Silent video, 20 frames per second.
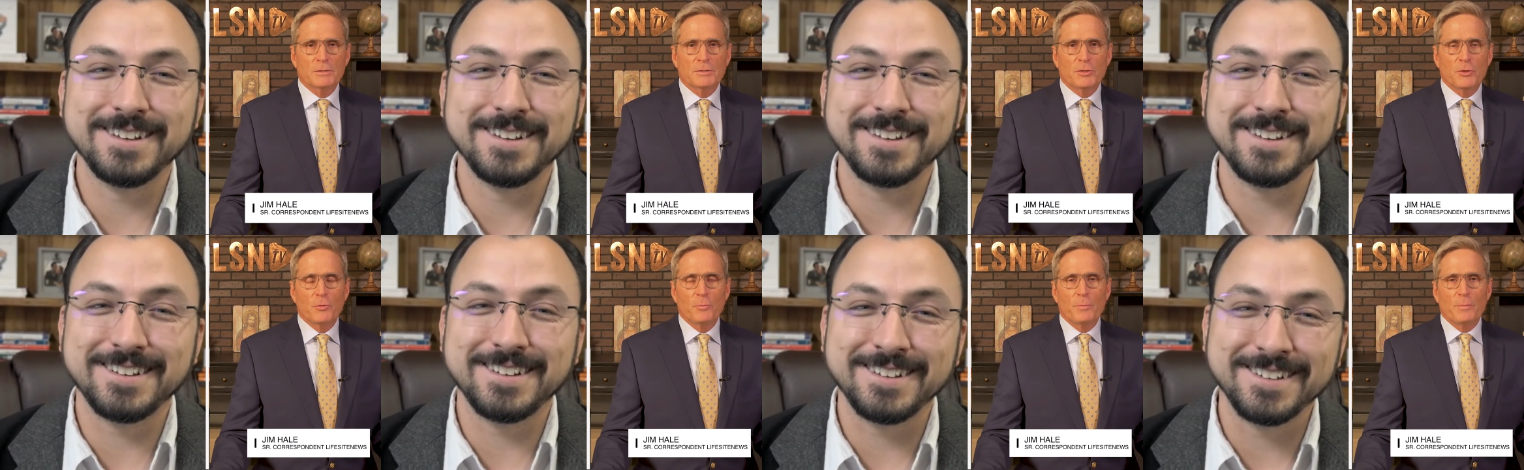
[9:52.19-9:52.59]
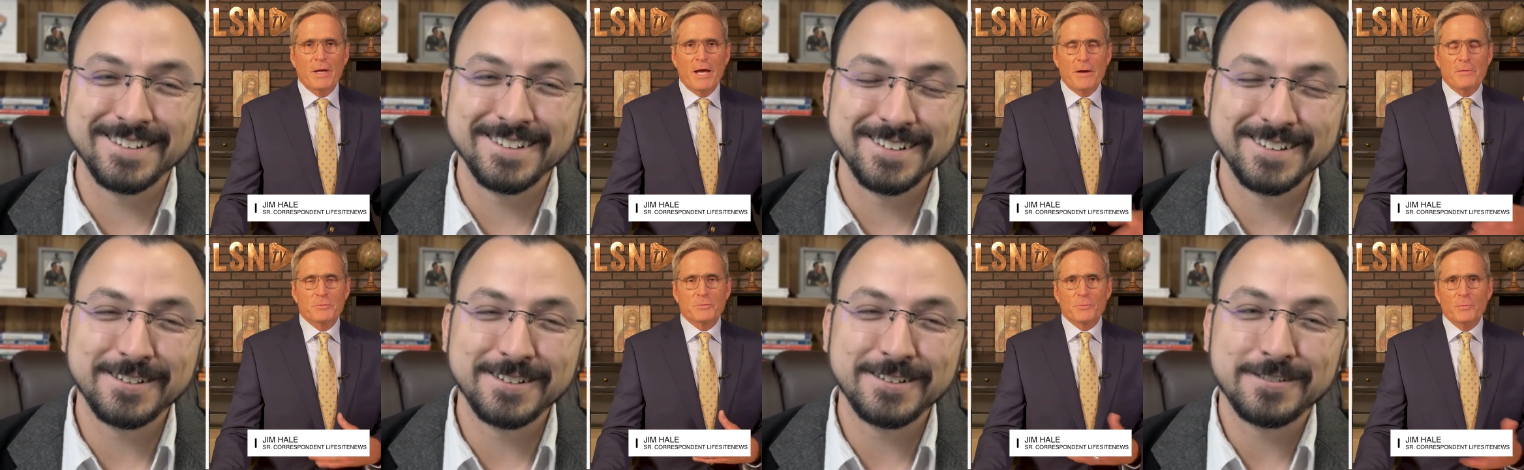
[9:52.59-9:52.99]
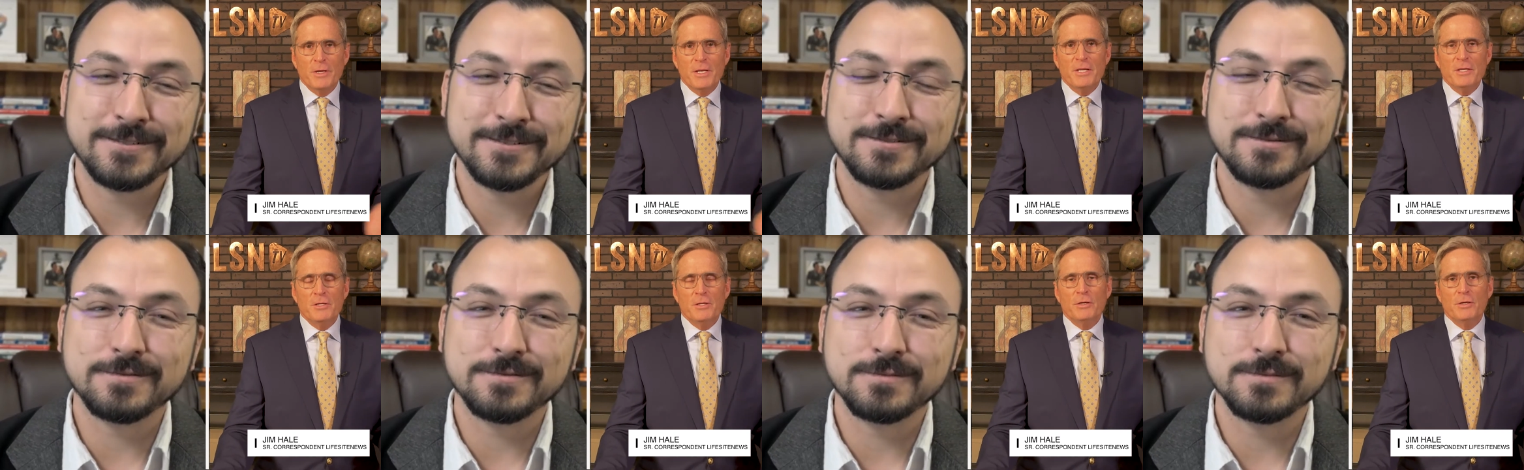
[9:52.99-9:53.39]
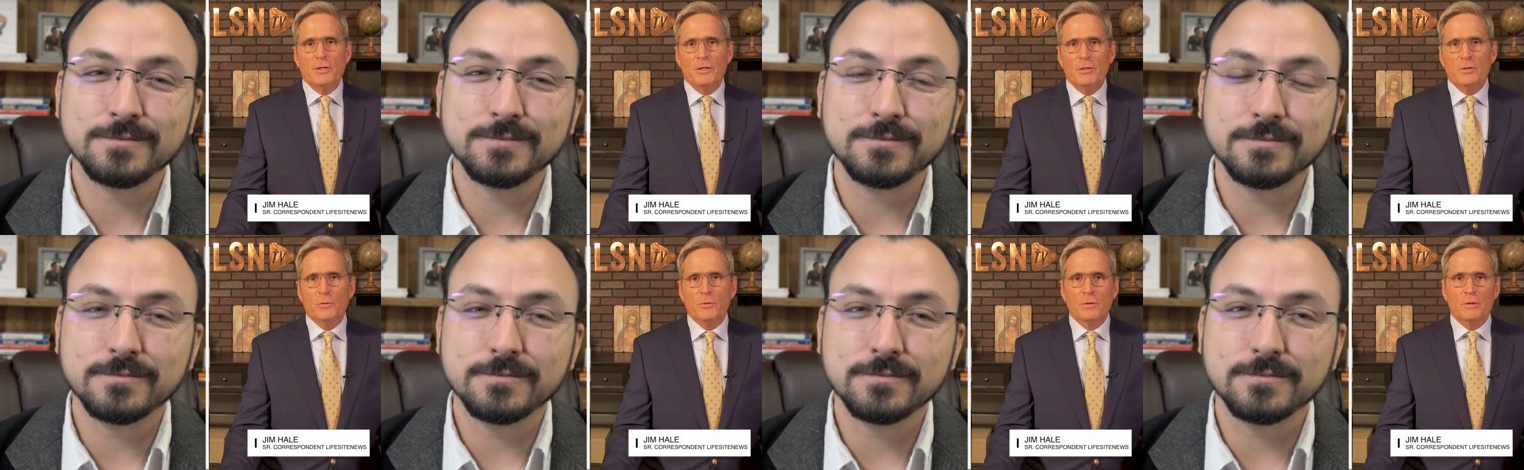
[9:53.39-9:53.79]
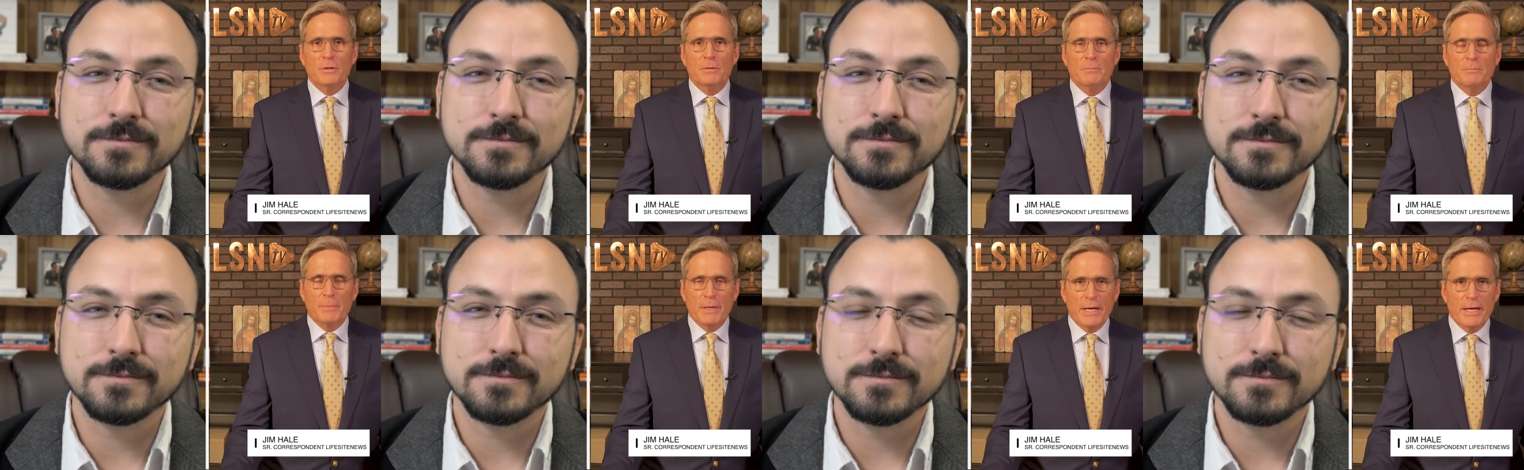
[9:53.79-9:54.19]
Speaker 1: So I was reading your
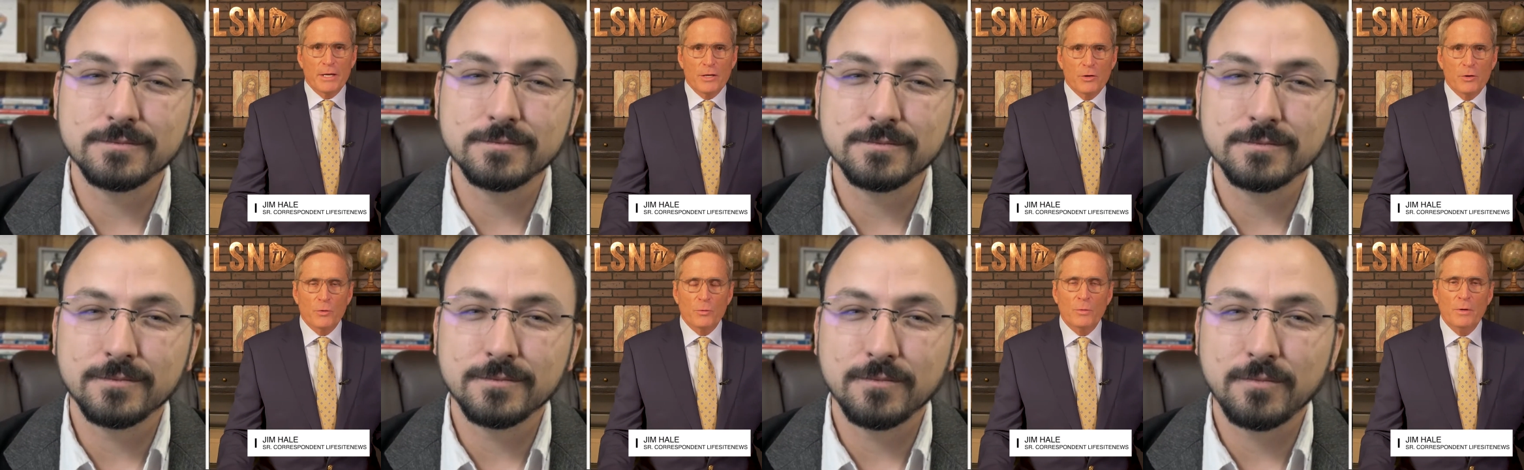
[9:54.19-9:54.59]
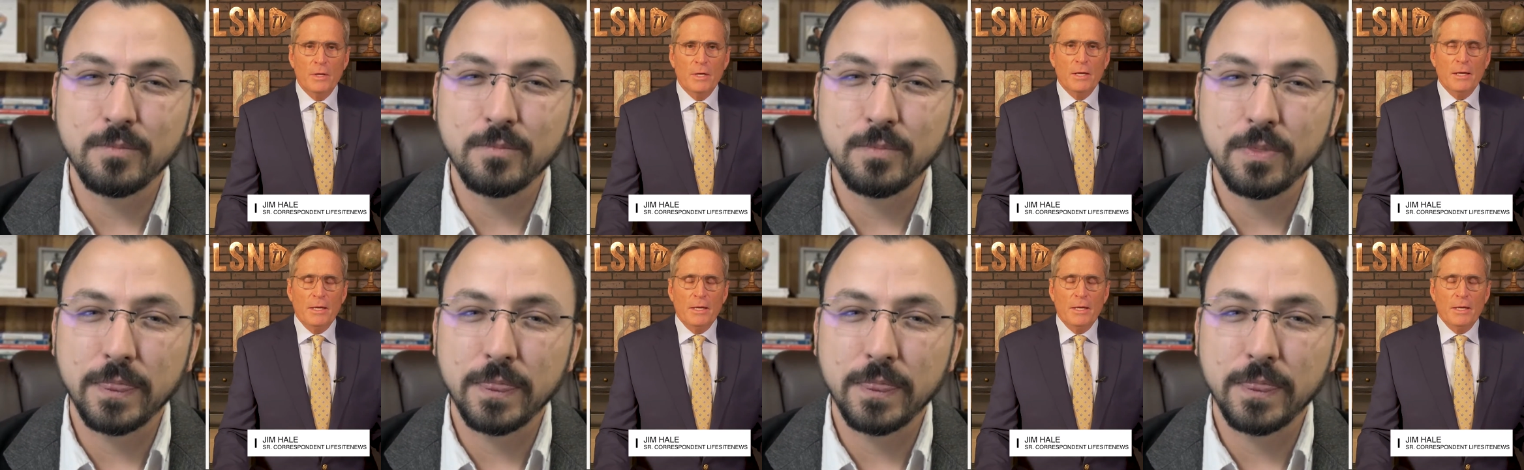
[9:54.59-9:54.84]
bio